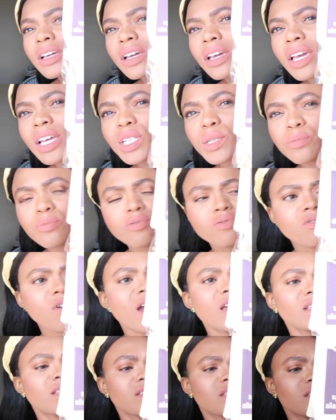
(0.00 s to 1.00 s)
It's
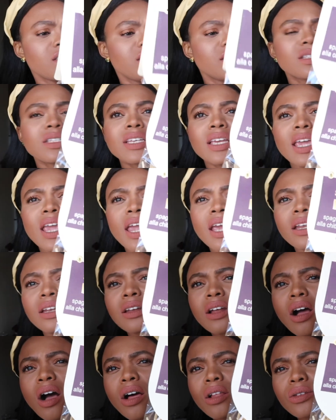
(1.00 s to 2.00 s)
pricey, it's like
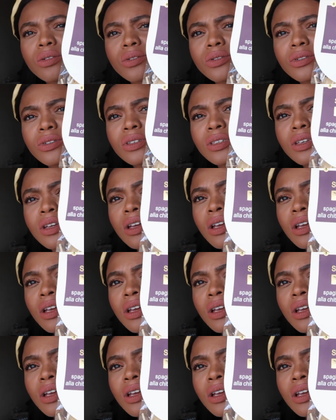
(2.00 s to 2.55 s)
$8,